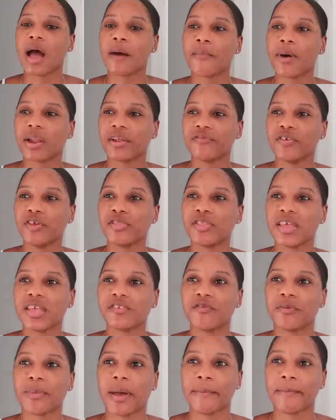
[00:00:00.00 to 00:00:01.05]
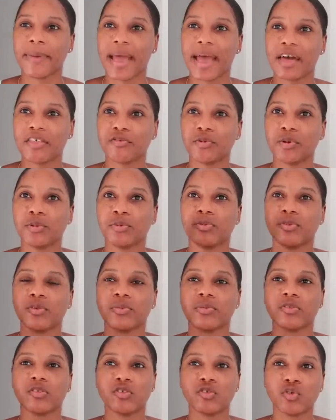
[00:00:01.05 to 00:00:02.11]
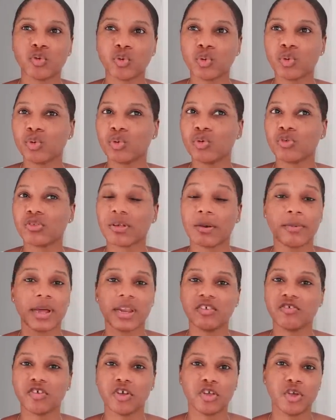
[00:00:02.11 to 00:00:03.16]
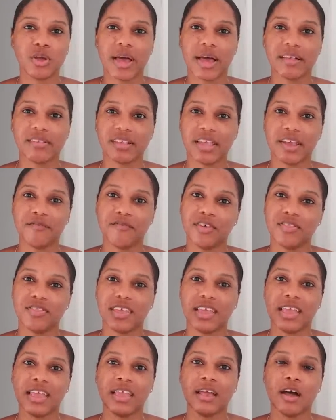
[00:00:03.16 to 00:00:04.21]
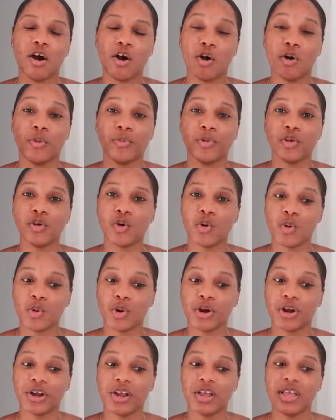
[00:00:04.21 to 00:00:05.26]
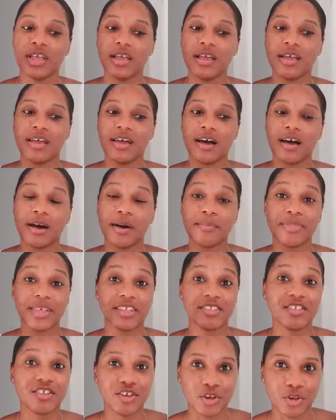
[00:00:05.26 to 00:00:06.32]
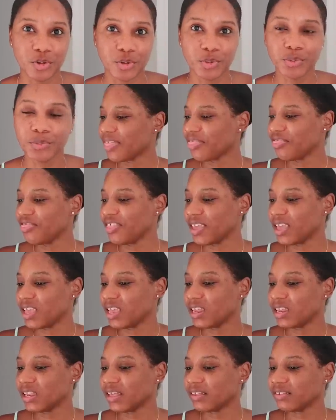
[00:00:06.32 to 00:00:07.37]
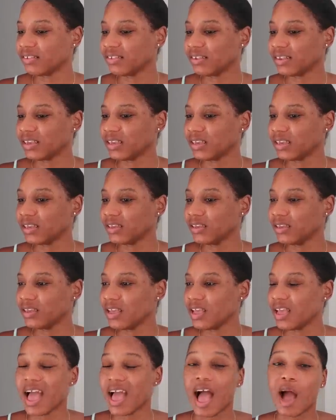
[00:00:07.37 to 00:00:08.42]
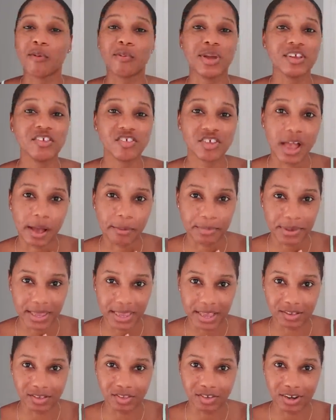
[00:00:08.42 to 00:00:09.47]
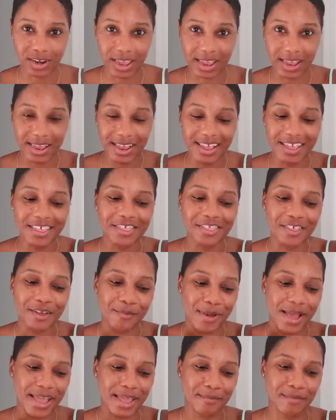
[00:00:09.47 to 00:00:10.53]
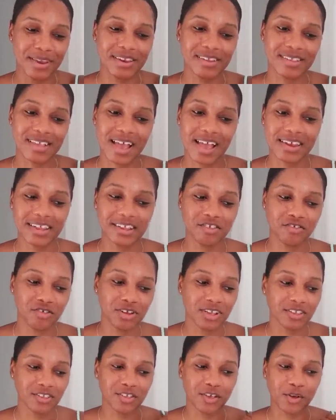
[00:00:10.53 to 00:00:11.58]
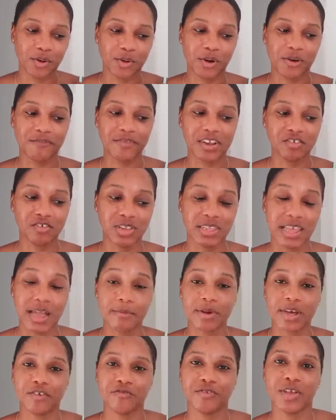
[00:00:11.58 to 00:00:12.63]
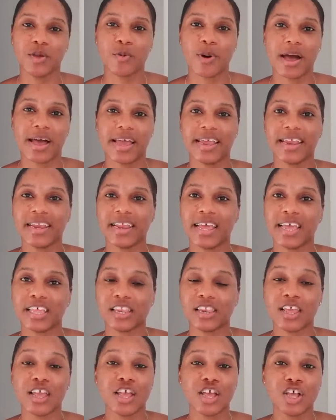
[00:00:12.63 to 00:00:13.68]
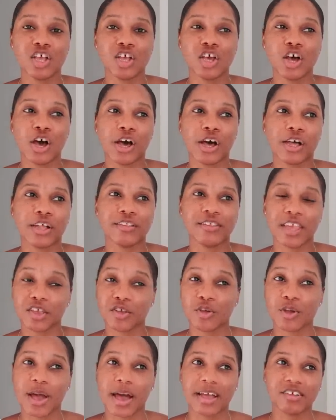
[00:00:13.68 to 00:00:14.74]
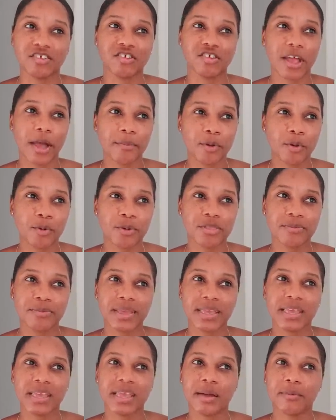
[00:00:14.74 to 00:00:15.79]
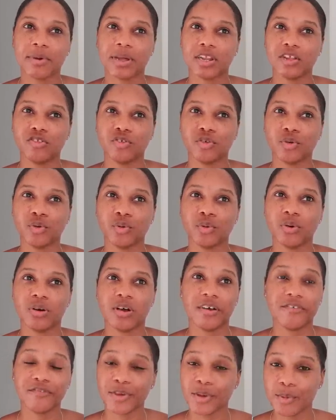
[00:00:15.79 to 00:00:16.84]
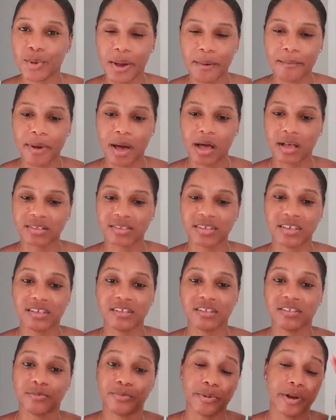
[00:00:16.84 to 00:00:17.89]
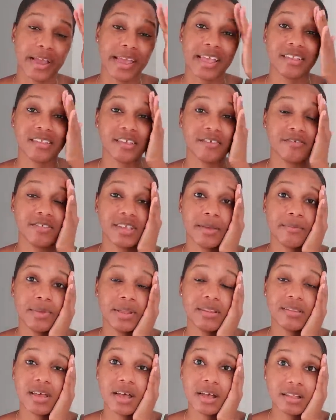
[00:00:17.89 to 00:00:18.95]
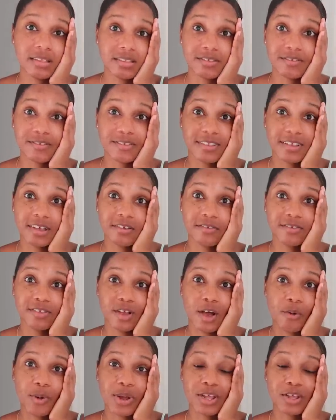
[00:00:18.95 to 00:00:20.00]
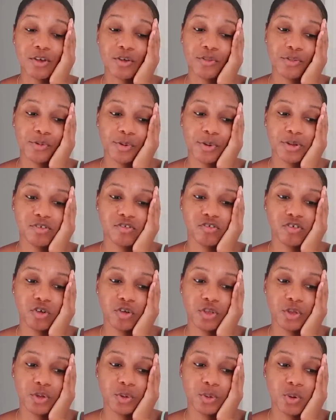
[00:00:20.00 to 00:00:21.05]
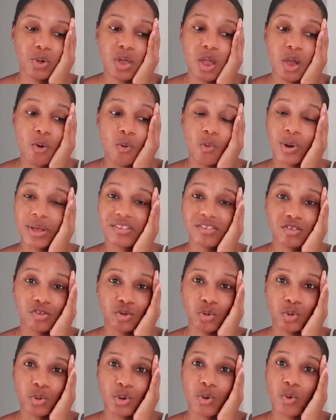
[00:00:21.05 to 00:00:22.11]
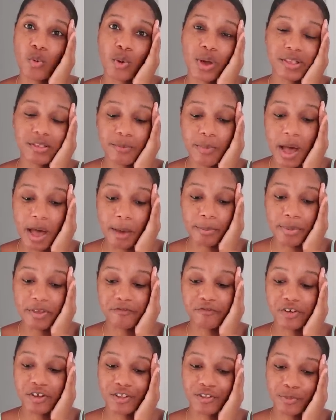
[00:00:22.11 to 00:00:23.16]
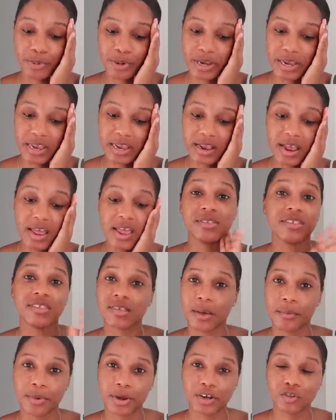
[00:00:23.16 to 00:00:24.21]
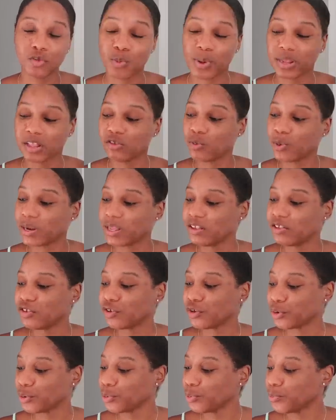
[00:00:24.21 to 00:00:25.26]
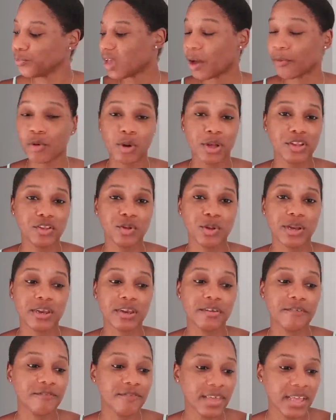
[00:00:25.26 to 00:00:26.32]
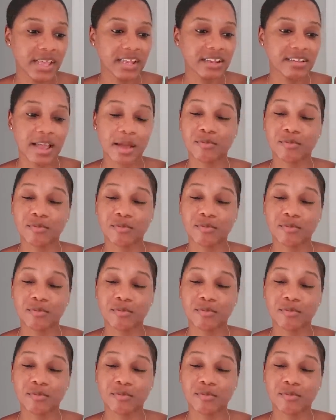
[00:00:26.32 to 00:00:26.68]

I bought a few things for my bathroom, some stools. I'm gonna show you guys everything home decor that's new. And then let's see. I went shopping yesterday in the Miami Design District, so eventually I'm gonna rewind and take you guys shopping with me. I'm gonna do a few unboxings. Brands have sent me tons of stuff, so I wanna go through and show you what's new and what's popping for spring, summer 2022. I'm going to an event.